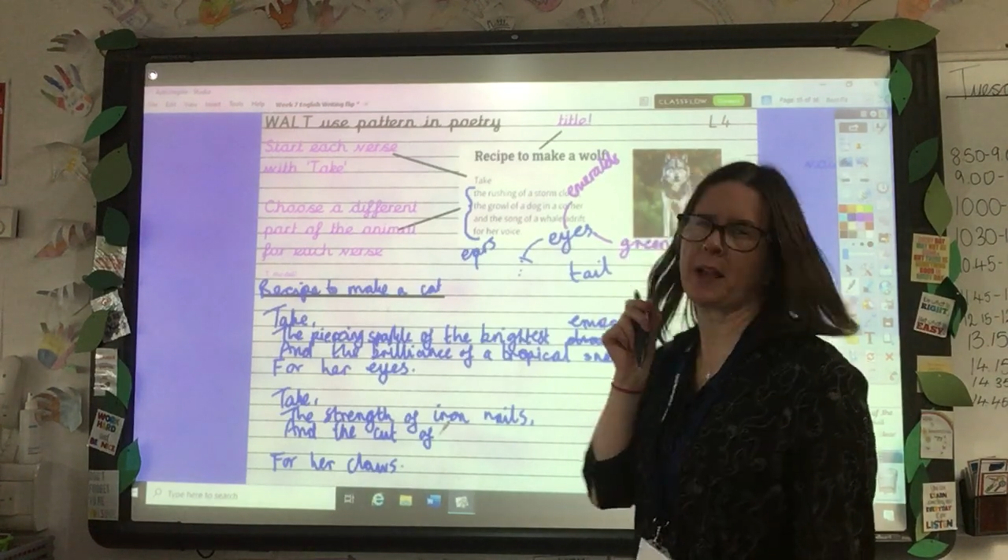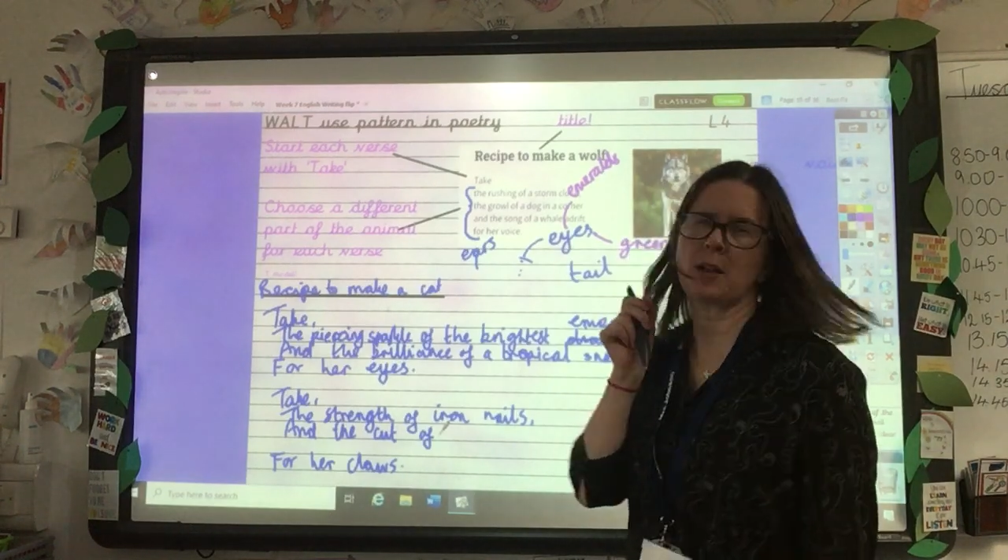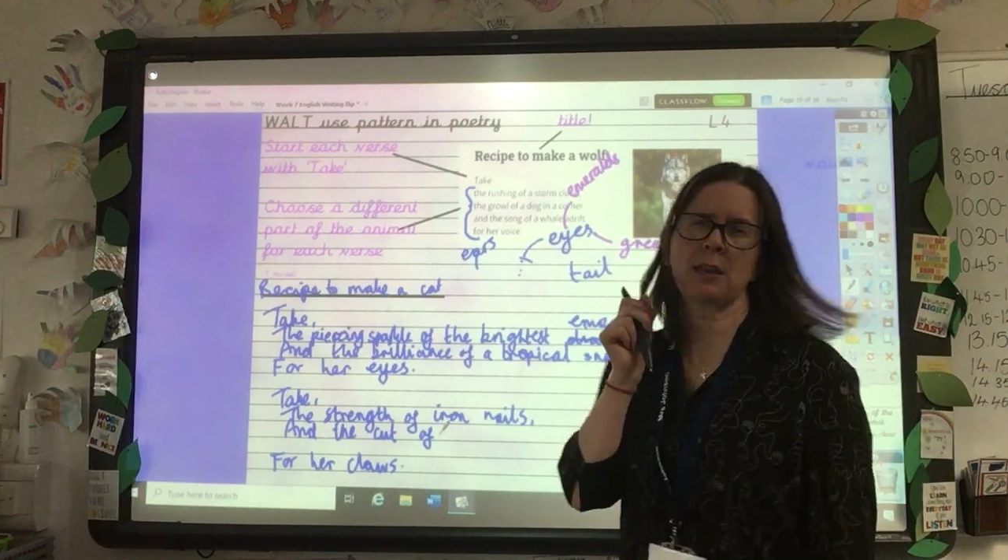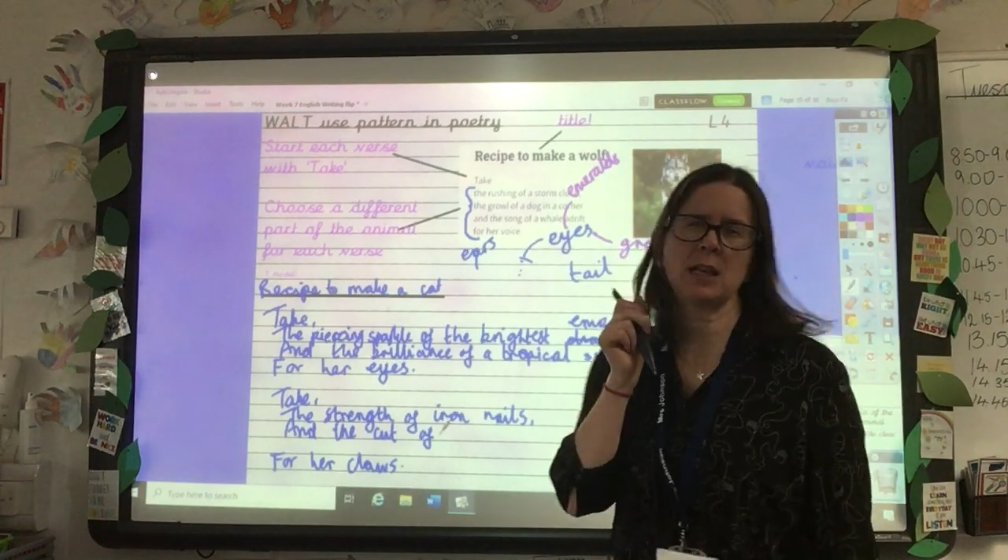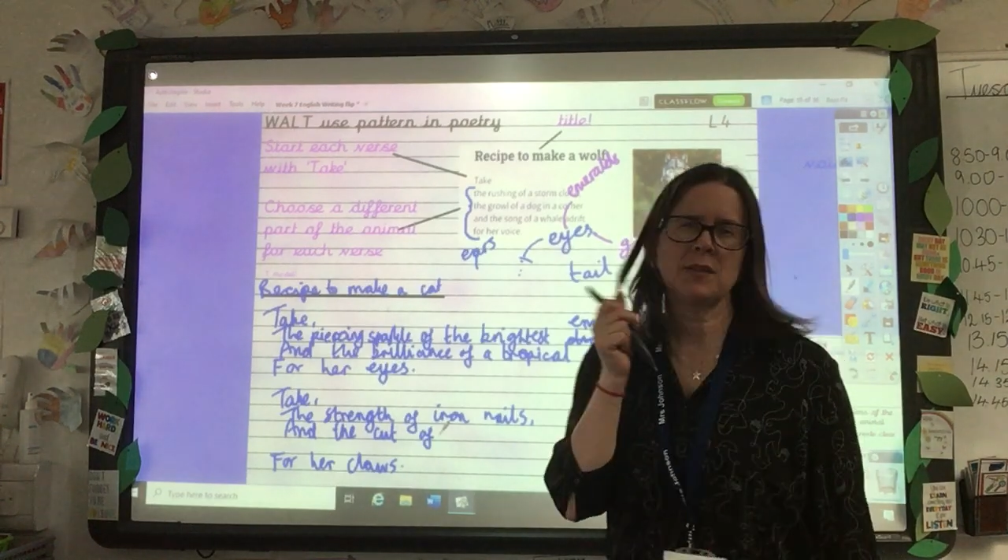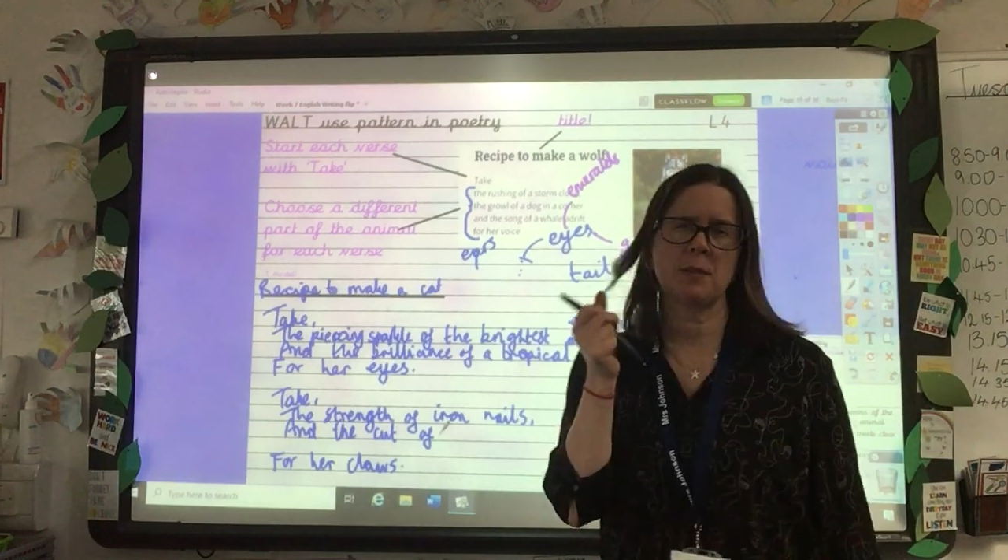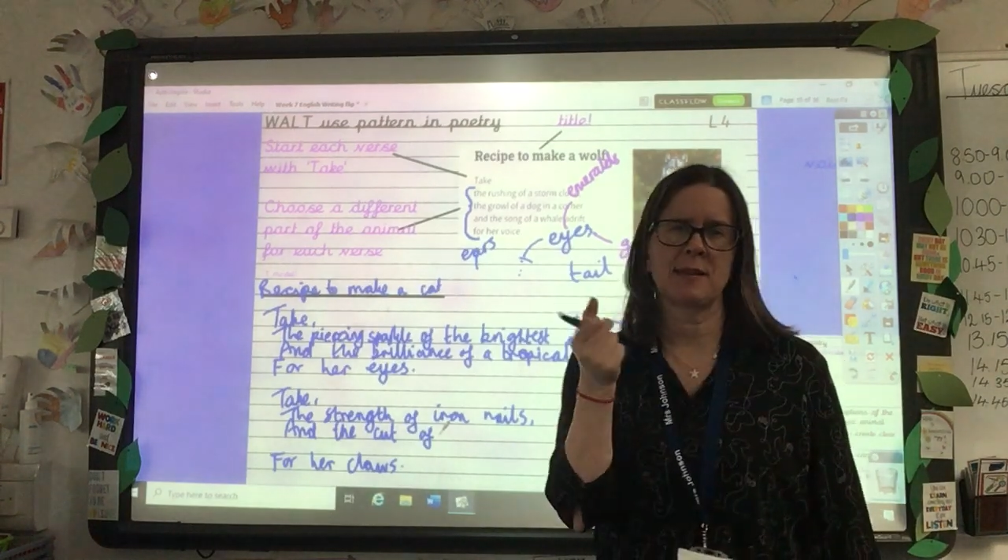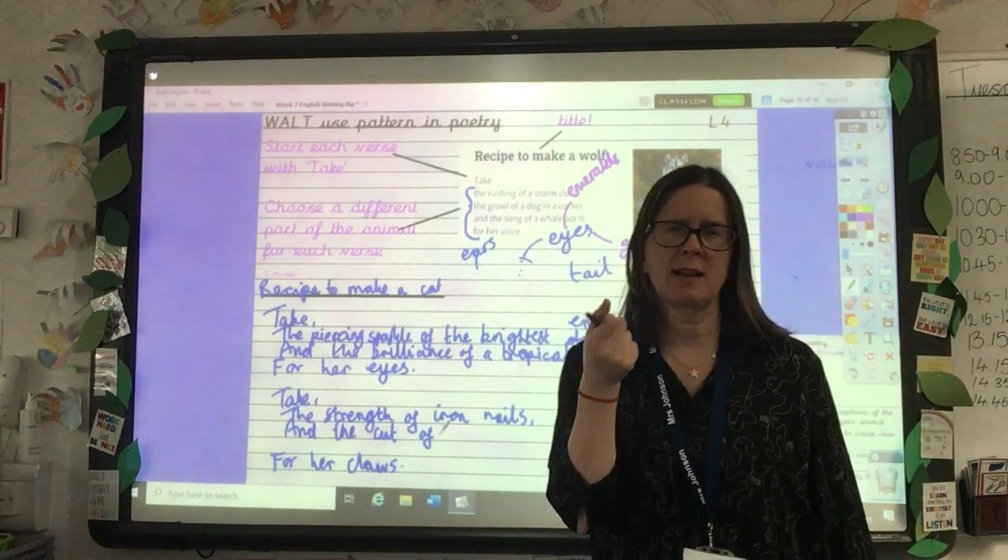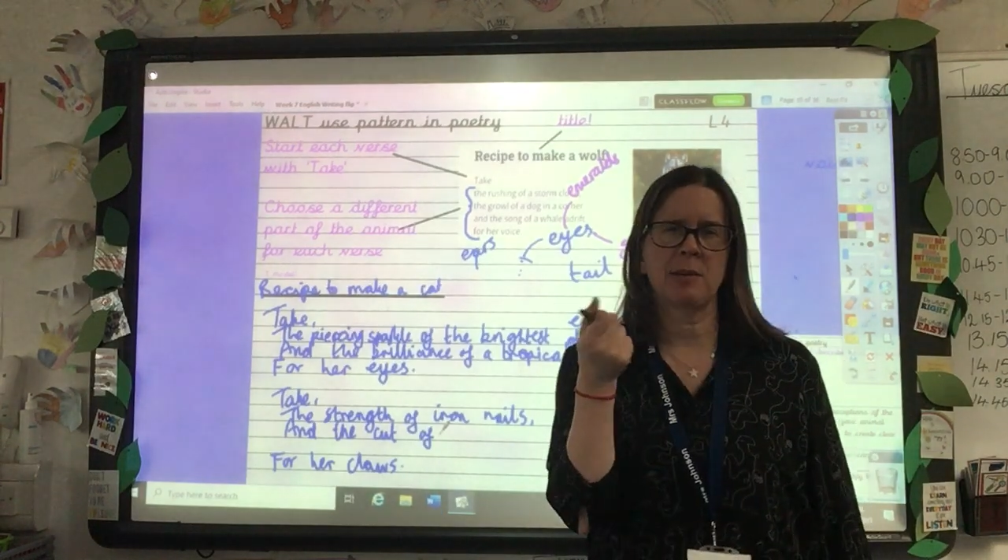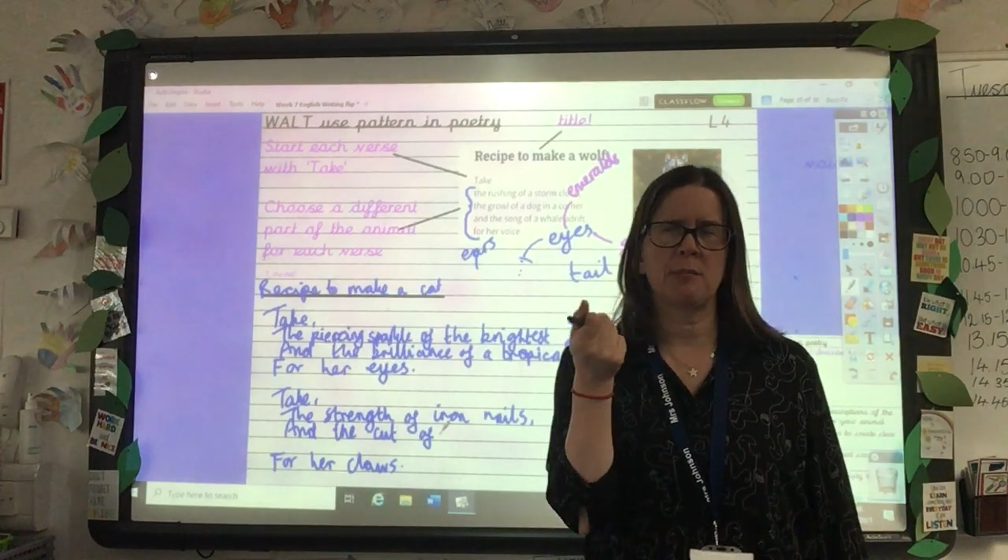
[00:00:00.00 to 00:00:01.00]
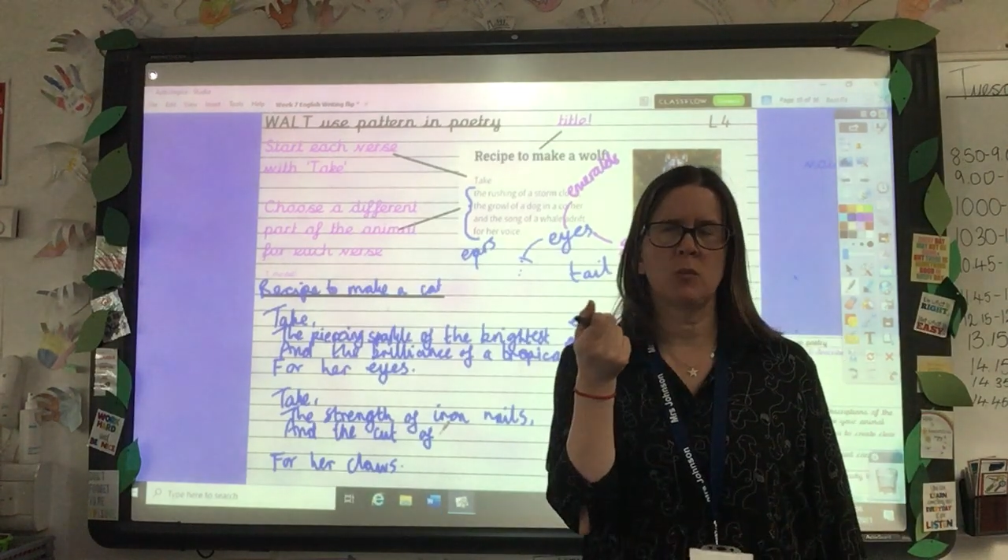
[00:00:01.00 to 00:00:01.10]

I could think of something a bit